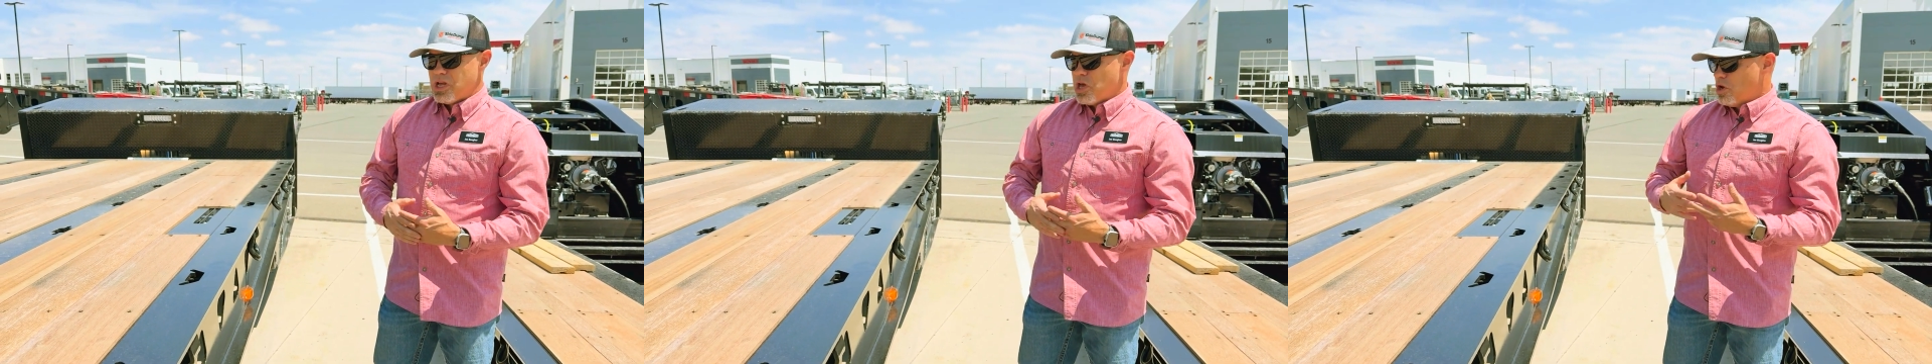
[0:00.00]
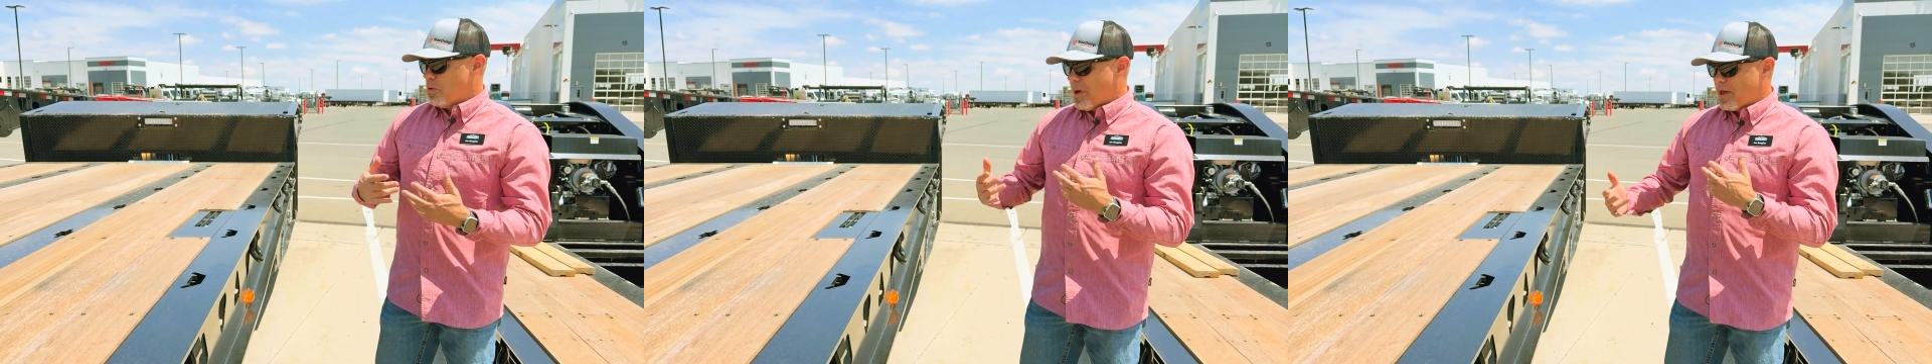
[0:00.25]

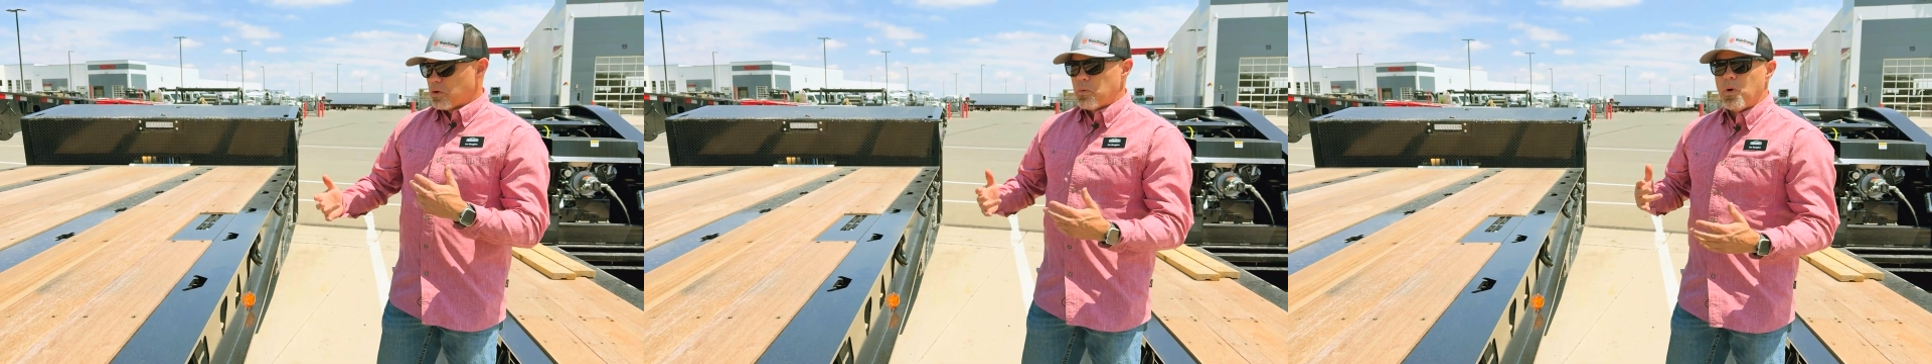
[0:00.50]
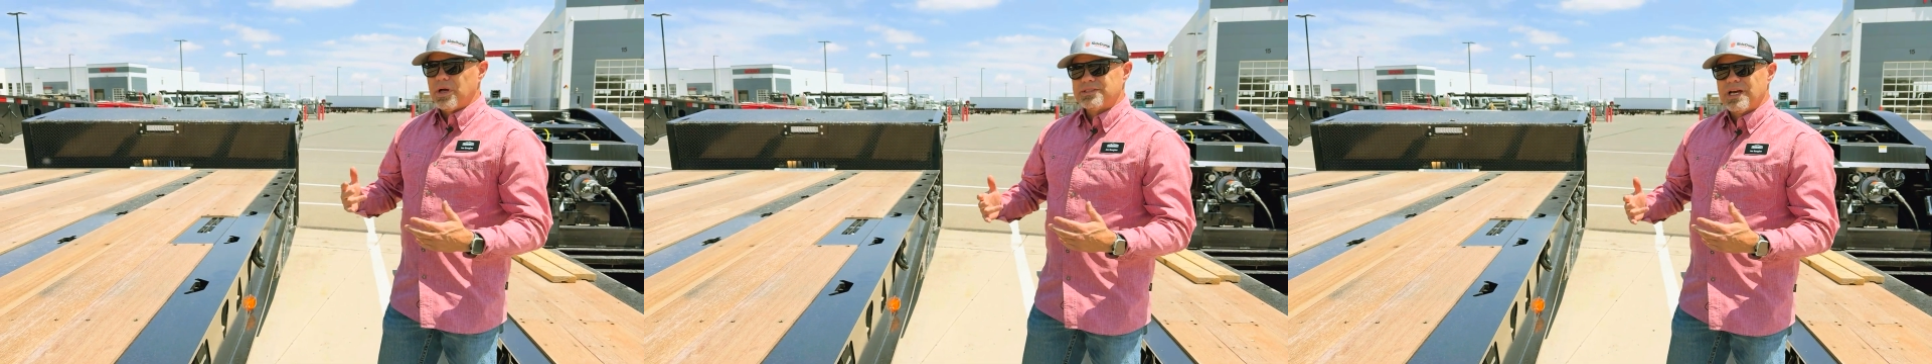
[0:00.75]
no matter
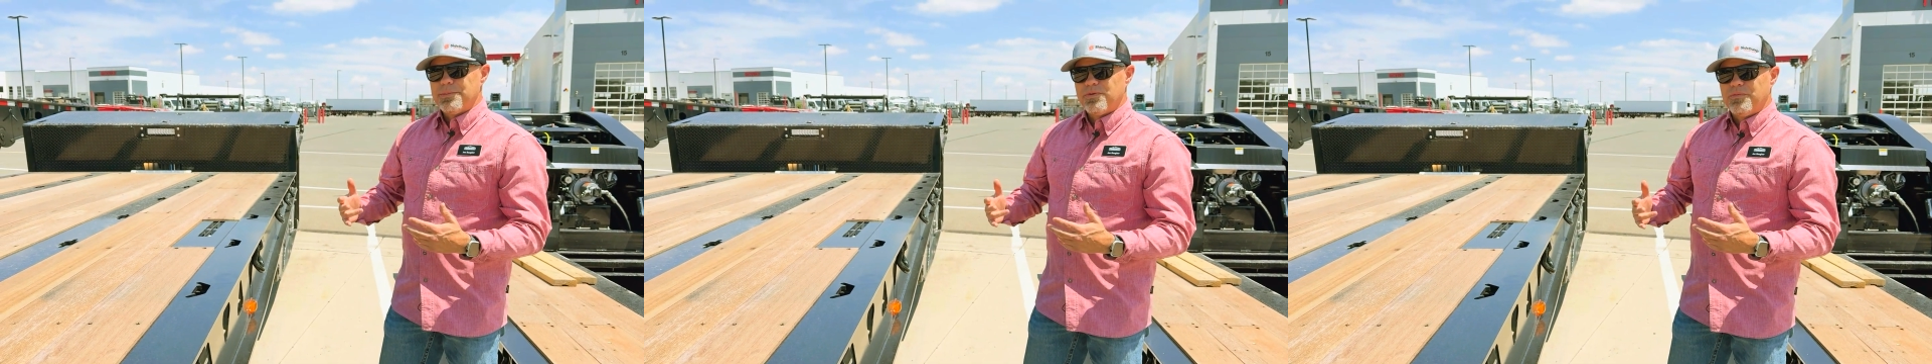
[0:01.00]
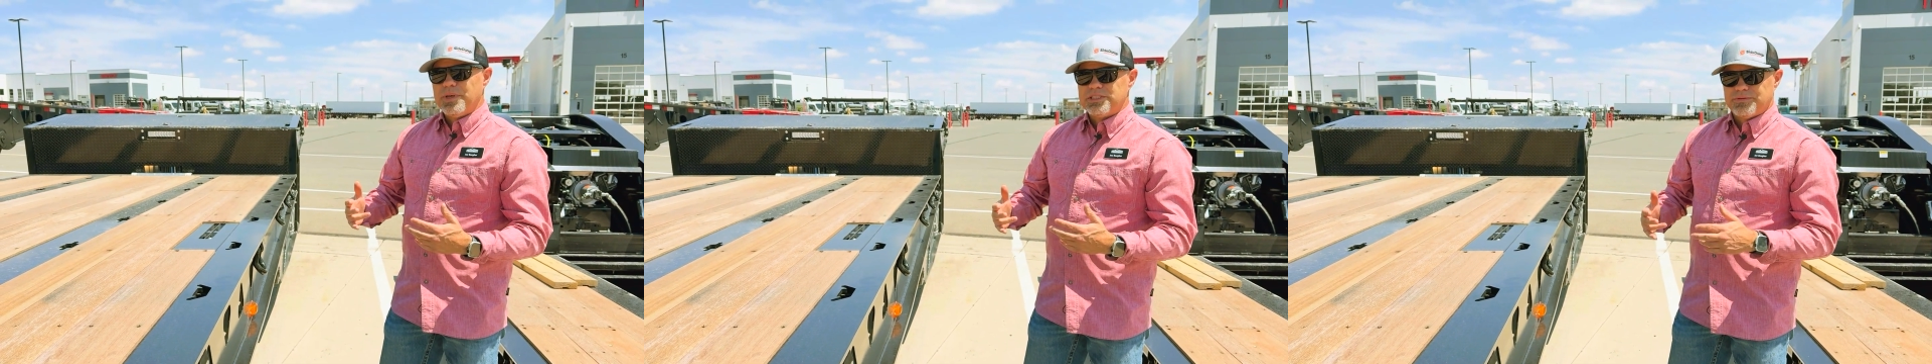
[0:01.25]
what type of
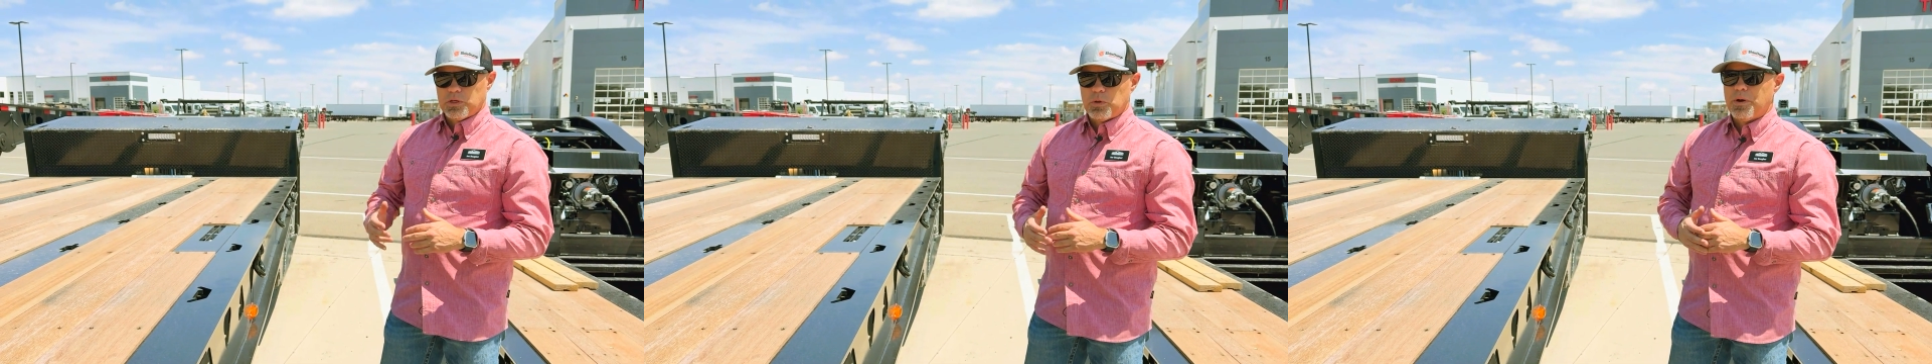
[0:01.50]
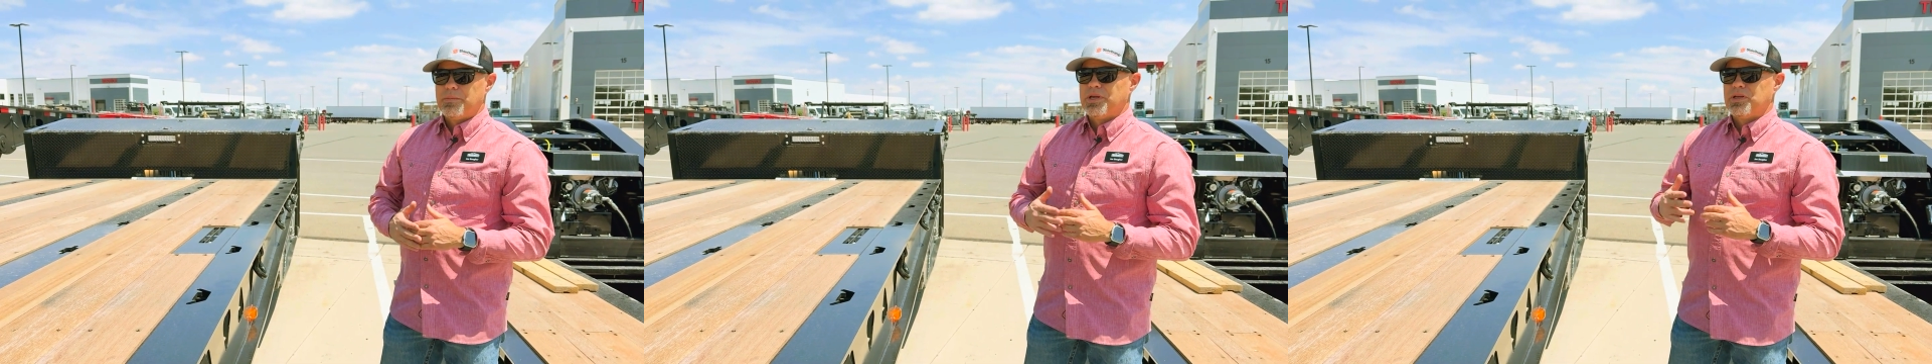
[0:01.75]
piece of
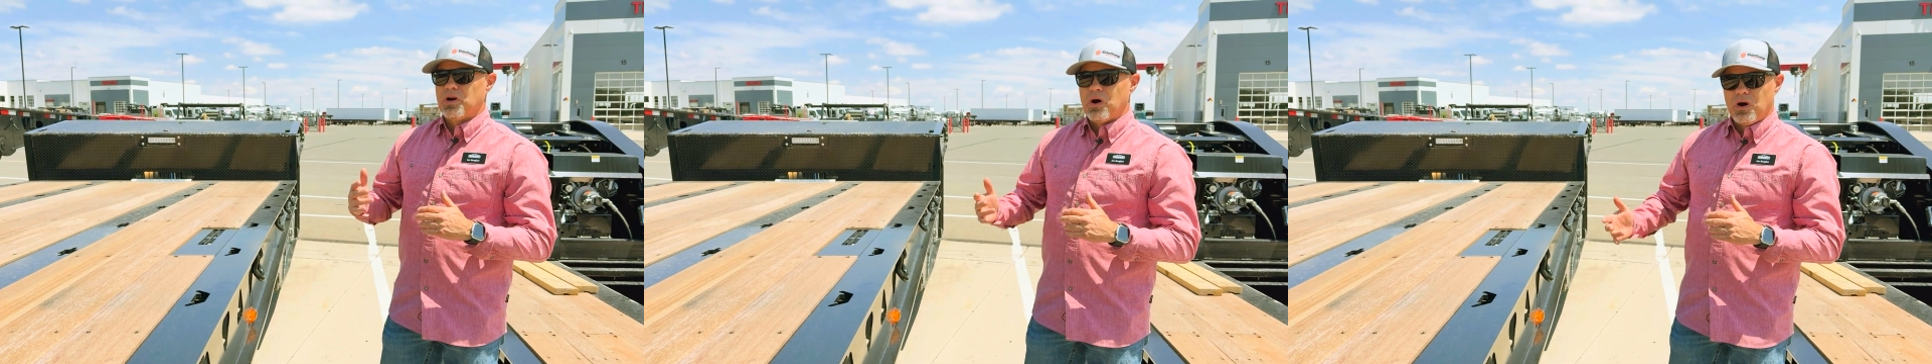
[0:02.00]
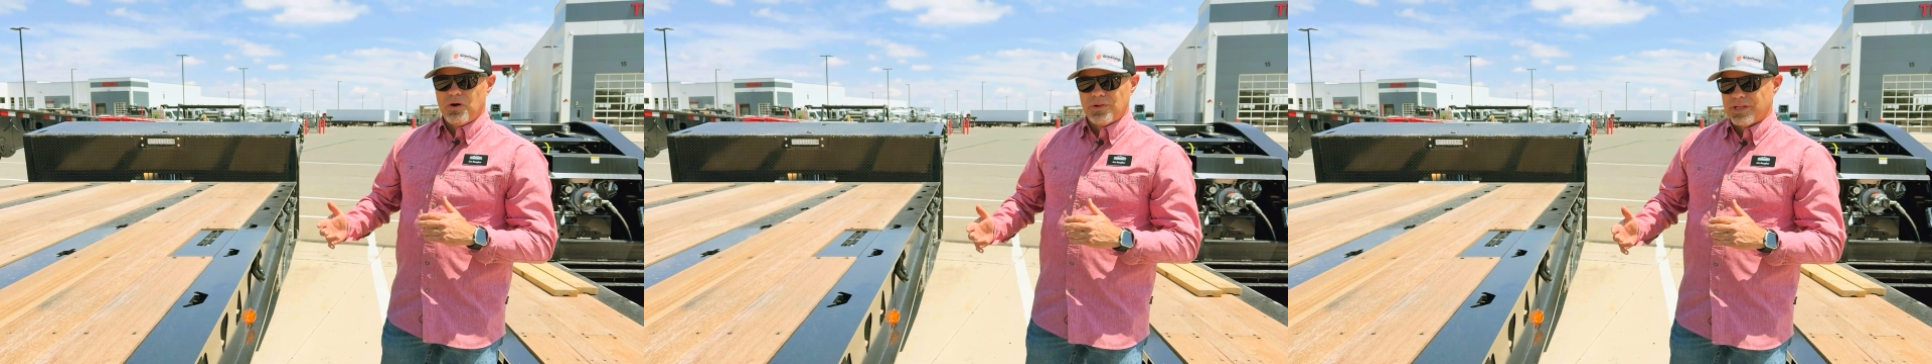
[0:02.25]
equipment you're
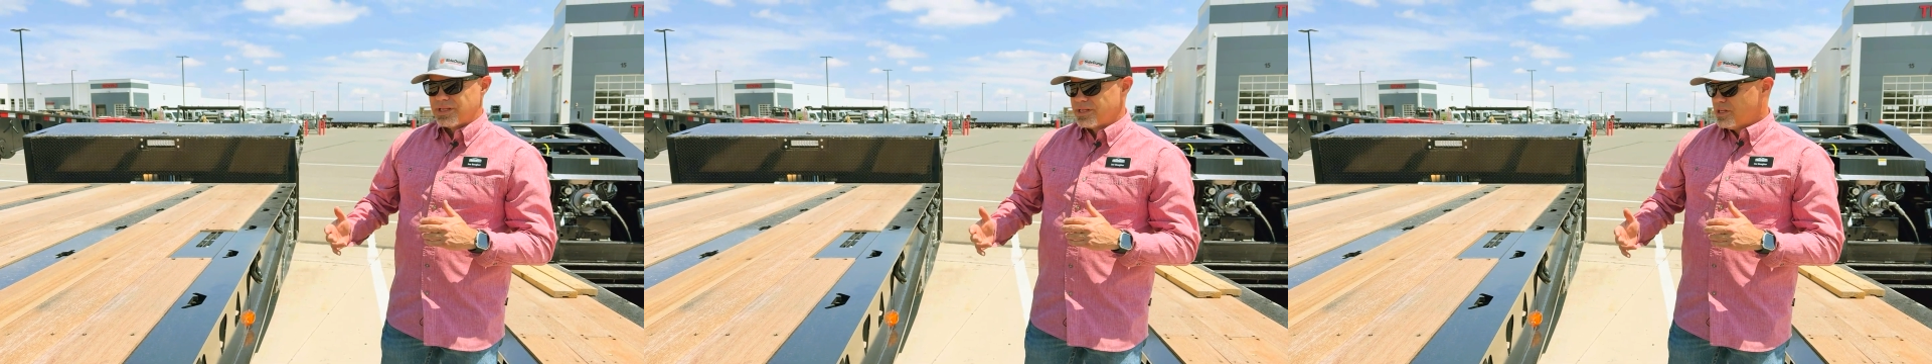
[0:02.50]
hauling,